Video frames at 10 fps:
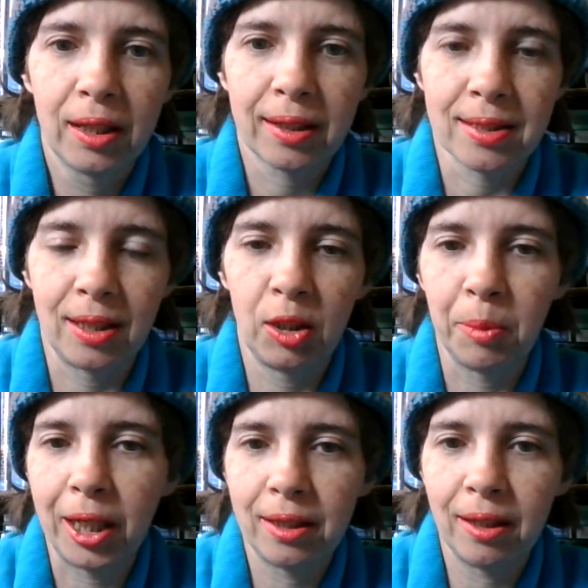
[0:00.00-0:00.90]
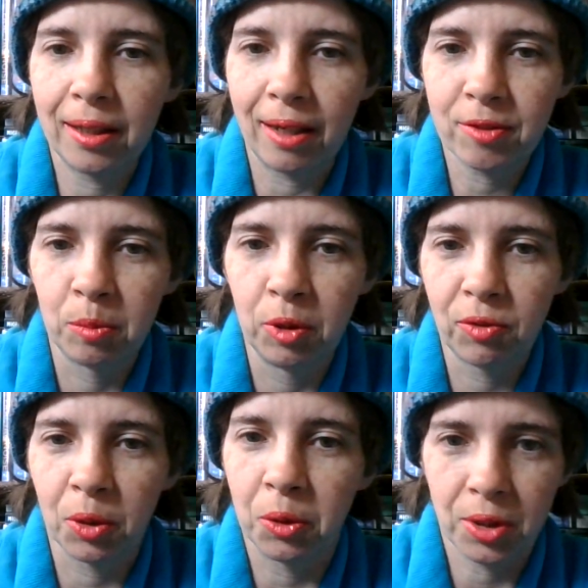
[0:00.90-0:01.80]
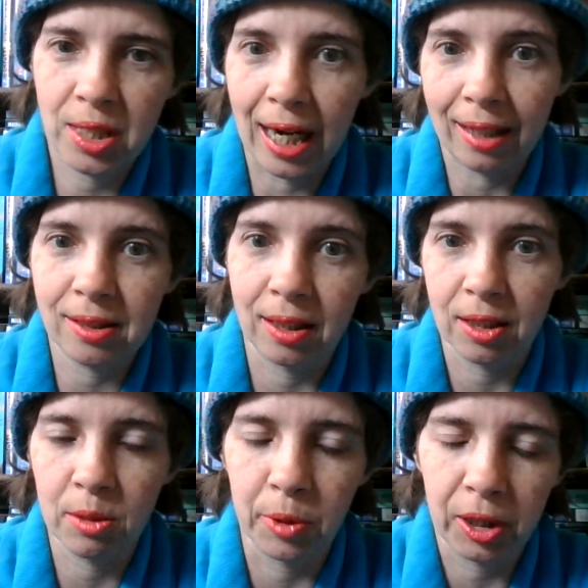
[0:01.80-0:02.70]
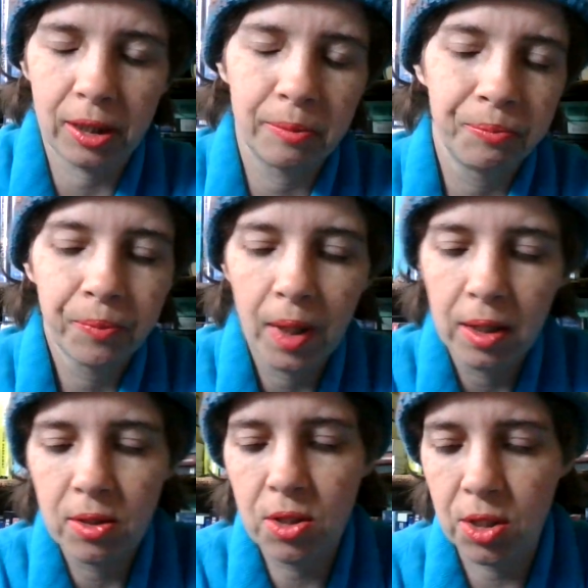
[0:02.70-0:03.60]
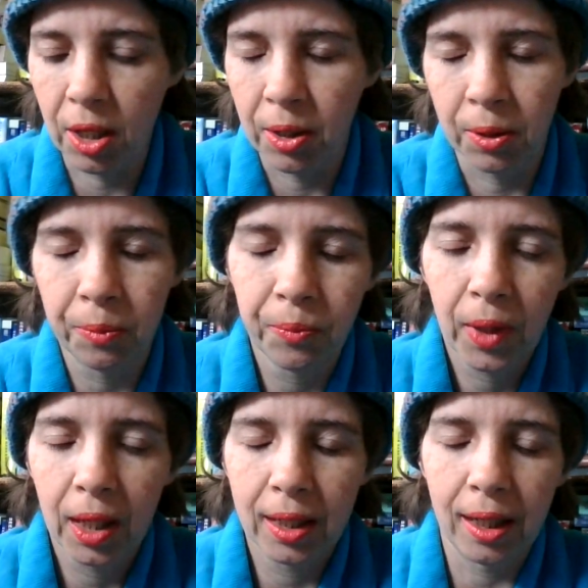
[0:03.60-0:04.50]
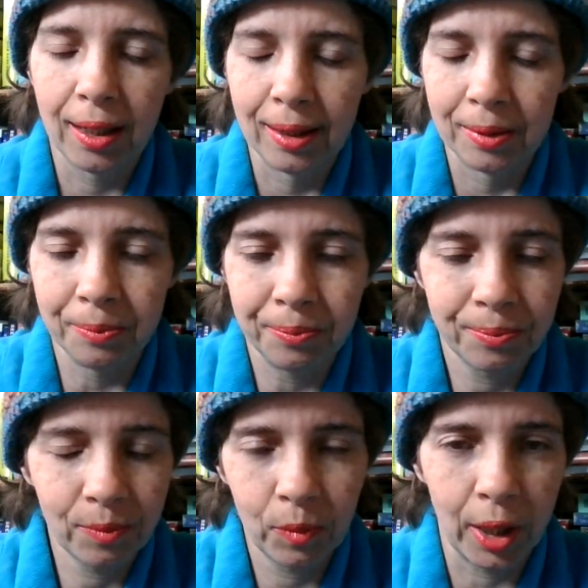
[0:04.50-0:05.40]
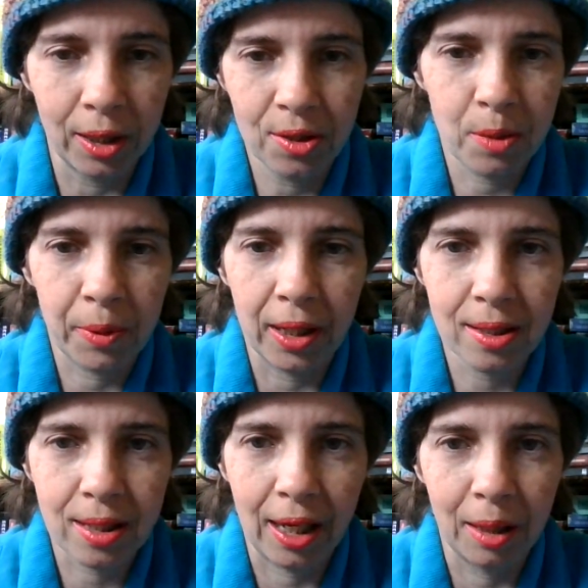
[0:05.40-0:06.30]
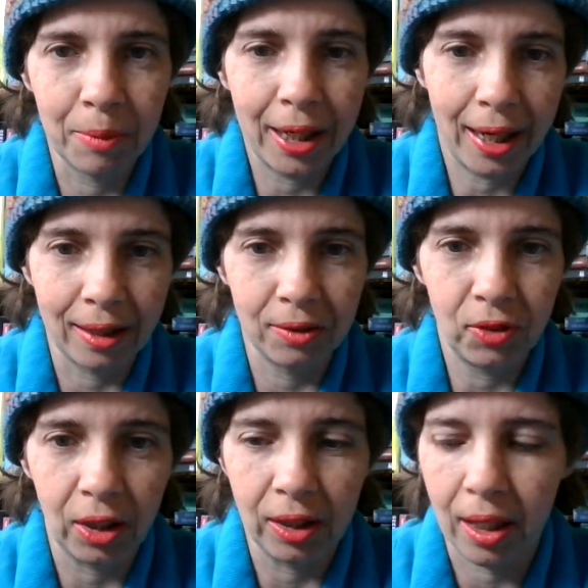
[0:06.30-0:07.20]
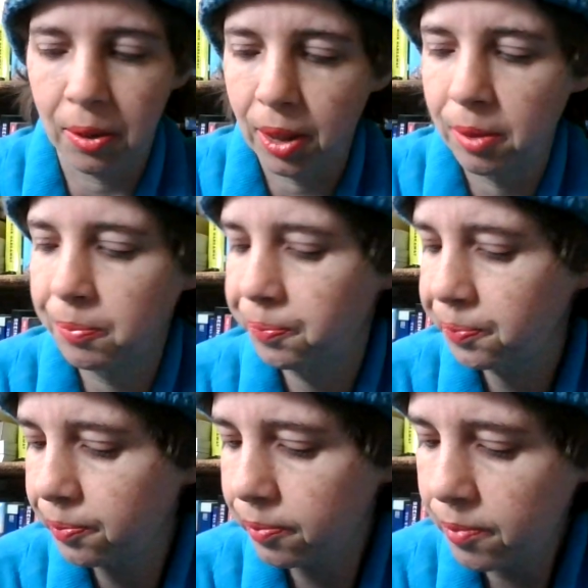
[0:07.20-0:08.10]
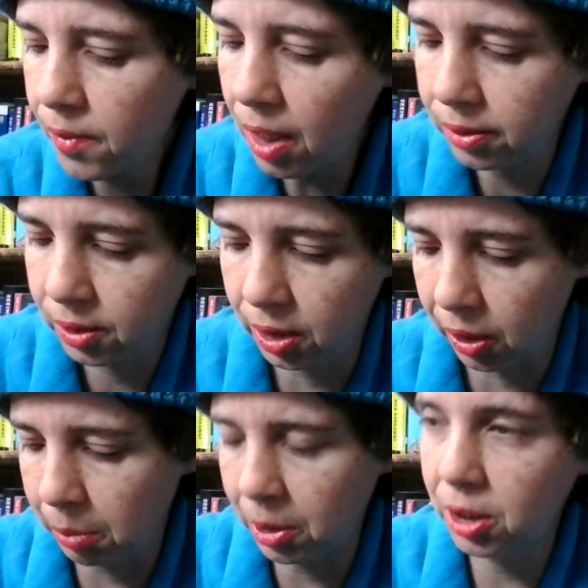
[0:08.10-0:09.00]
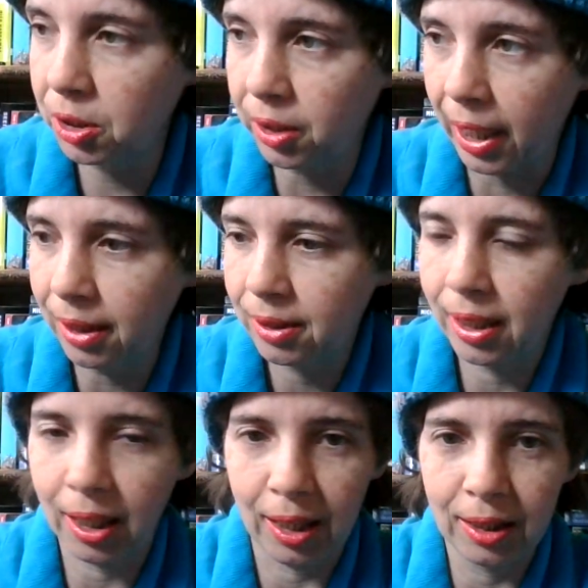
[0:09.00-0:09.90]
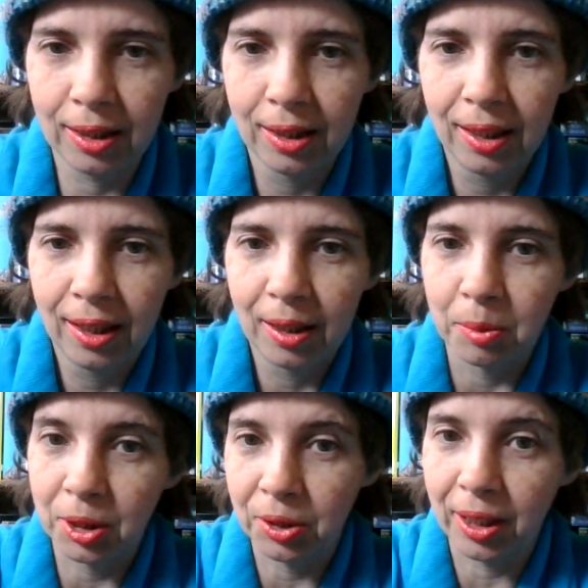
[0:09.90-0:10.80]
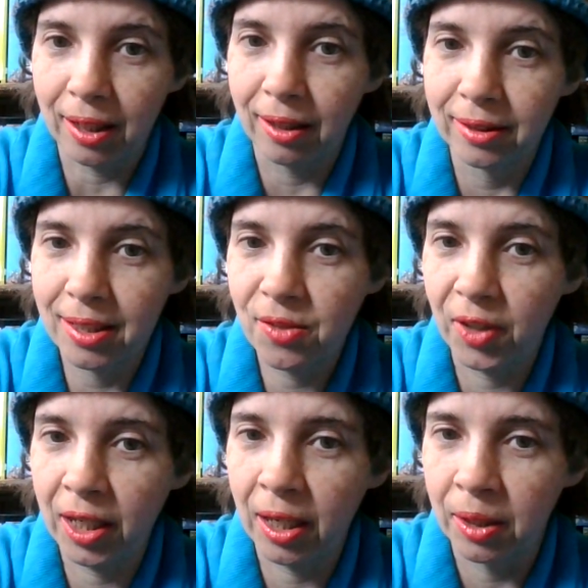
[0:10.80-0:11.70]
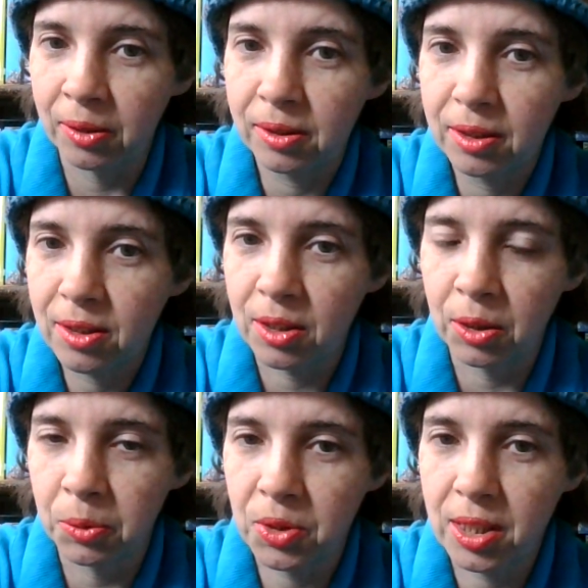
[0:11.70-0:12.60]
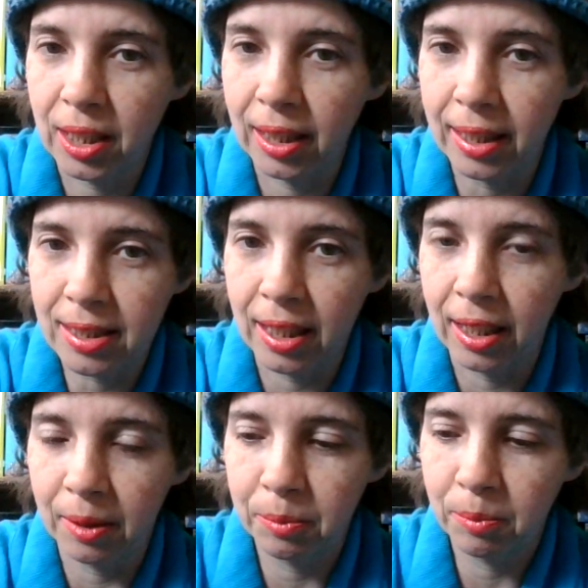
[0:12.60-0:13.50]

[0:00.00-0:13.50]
because then you might not have to move the whole stack to get to the book. So, when I used to play this game, I hadn't figured that out yet. So I'm going to do that, and I'm going to do that on this video. So you will see as I